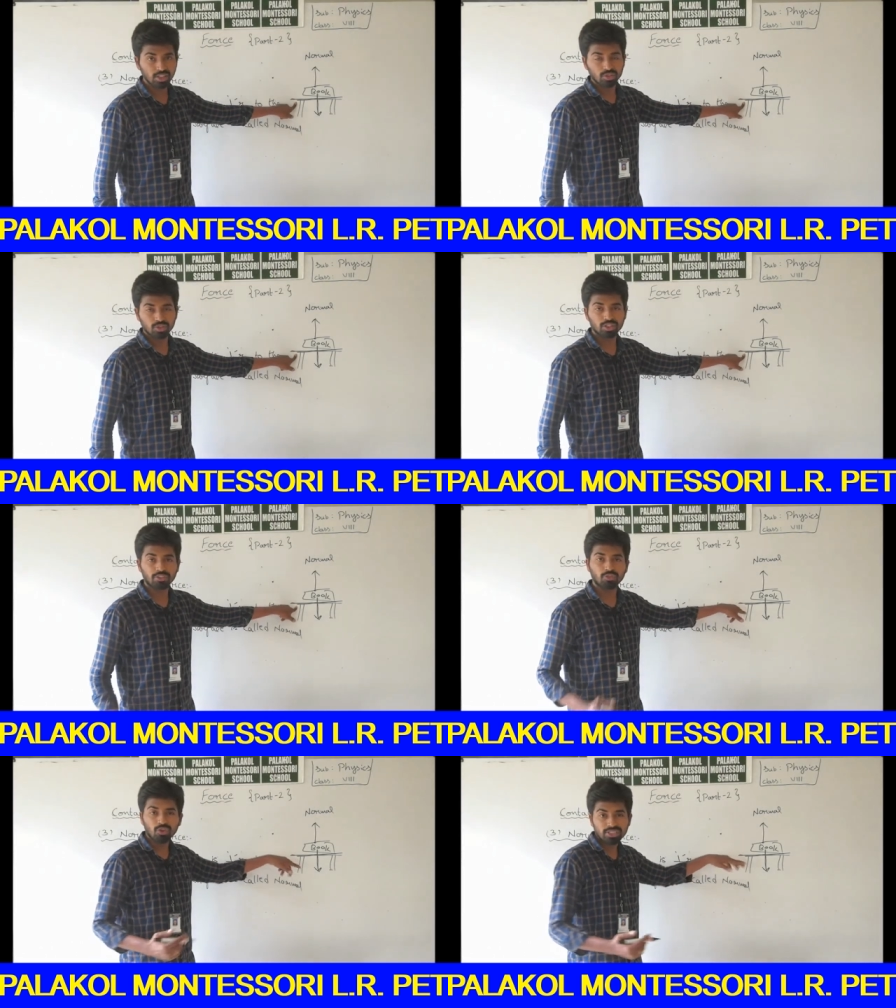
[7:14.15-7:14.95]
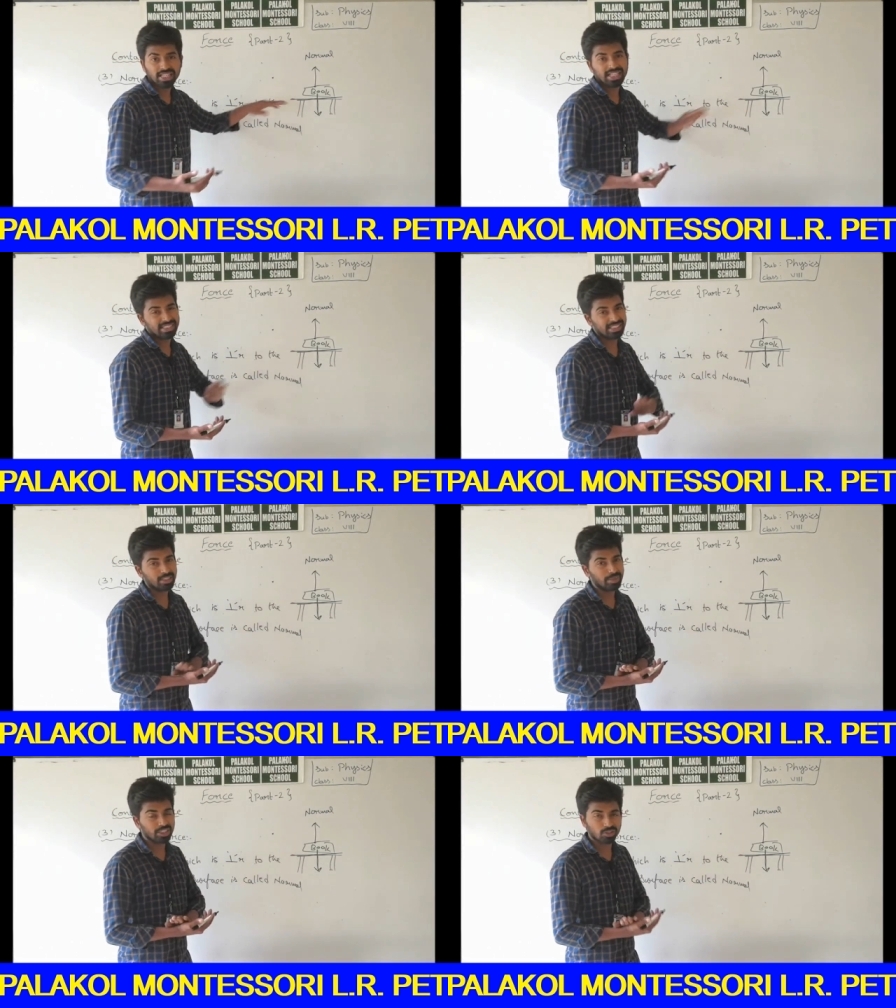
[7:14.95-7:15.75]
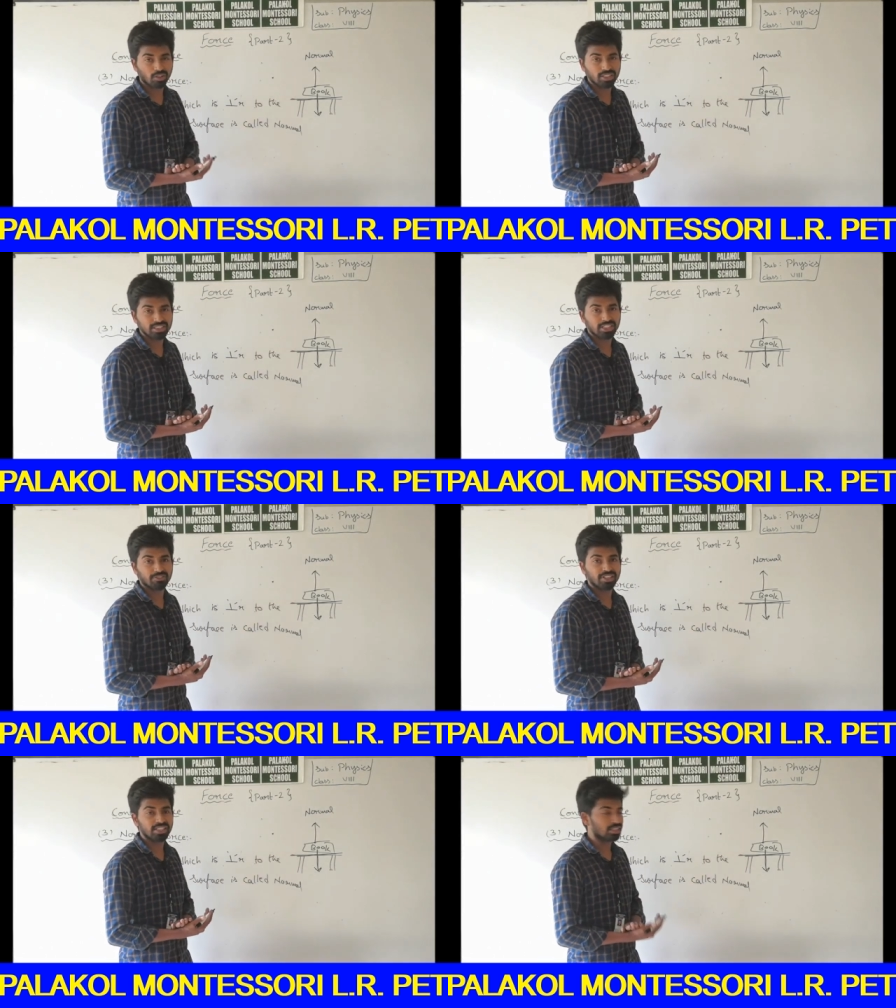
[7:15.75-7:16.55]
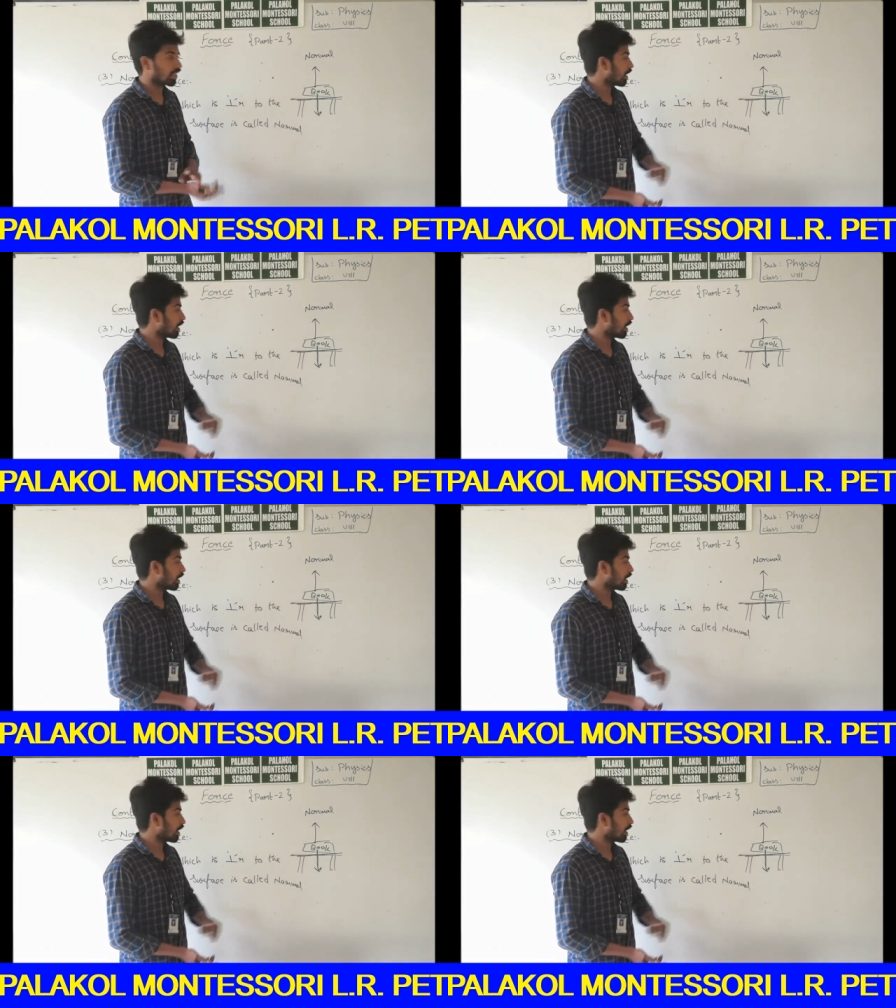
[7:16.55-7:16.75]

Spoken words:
So, the force exerted by the solid surface